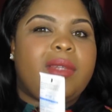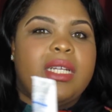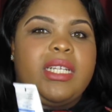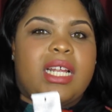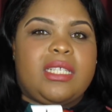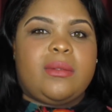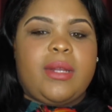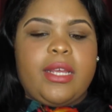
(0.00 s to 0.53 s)

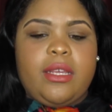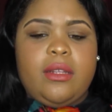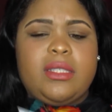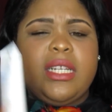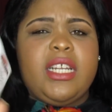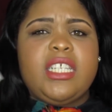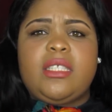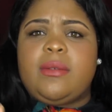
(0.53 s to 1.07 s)
that's what I use.
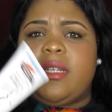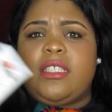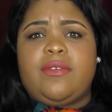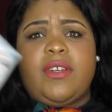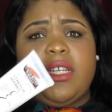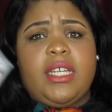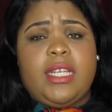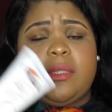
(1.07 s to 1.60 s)
And this one is
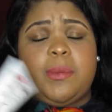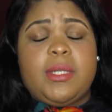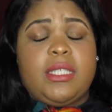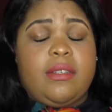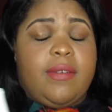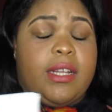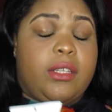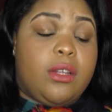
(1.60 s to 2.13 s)
really
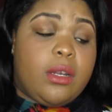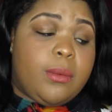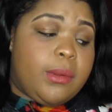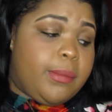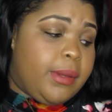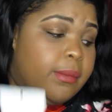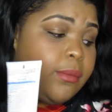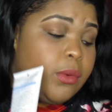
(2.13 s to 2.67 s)
expensive. I thought it
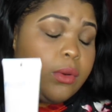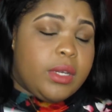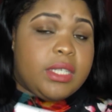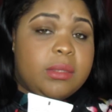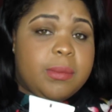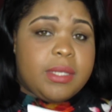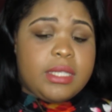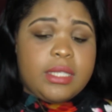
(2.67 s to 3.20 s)
would be more
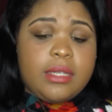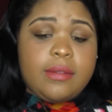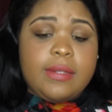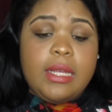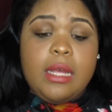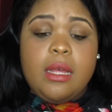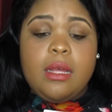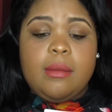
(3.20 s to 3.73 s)

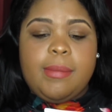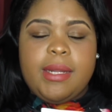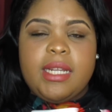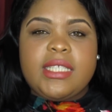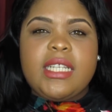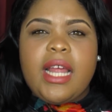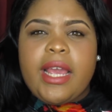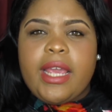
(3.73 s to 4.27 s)
expensive, but
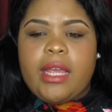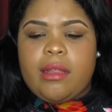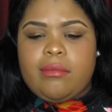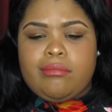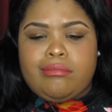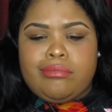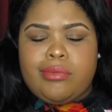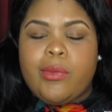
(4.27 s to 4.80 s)
it's like
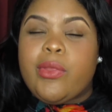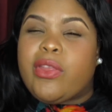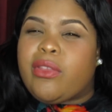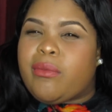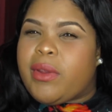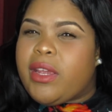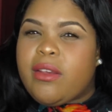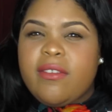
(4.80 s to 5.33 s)

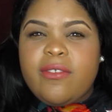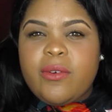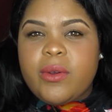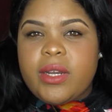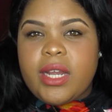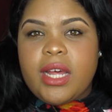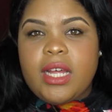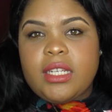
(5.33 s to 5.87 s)
$3
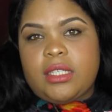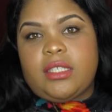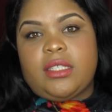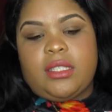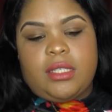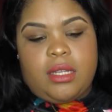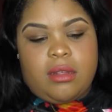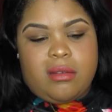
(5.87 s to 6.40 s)
or $4,
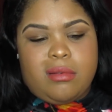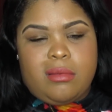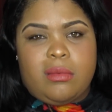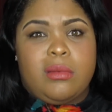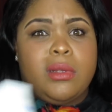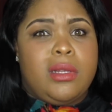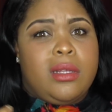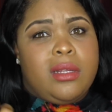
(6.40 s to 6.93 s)

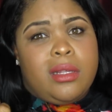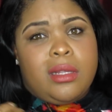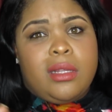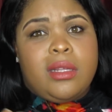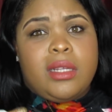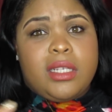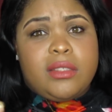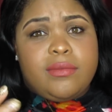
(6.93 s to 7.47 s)
so
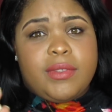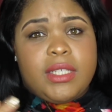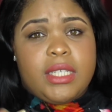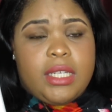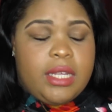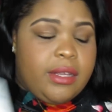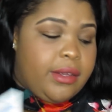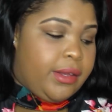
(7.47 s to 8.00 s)
it's
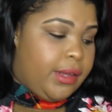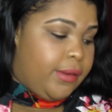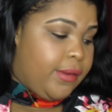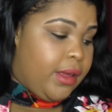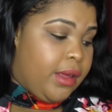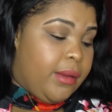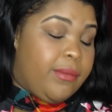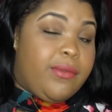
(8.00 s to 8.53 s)
really good
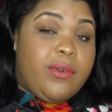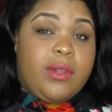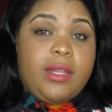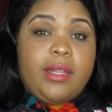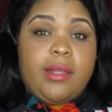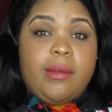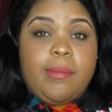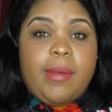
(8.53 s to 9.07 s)
for
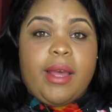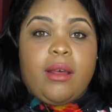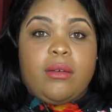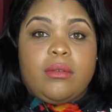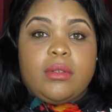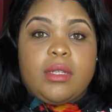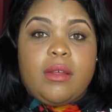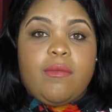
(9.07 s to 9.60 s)
the
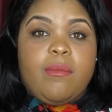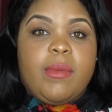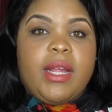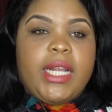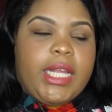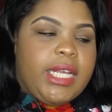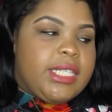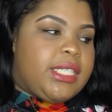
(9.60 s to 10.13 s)
amount of
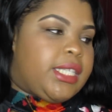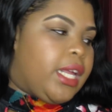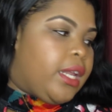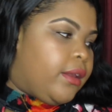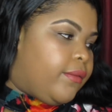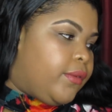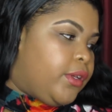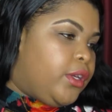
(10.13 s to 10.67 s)
money, instead
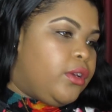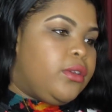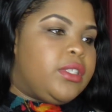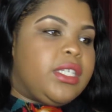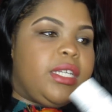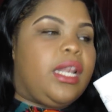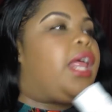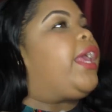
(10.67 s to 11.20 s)
of
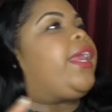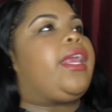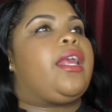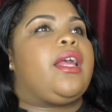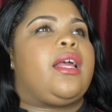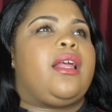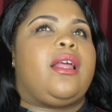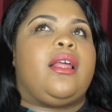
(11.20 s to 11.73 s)
using
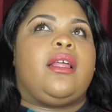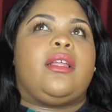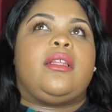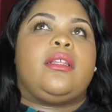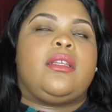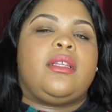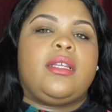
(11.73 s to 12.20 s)
like I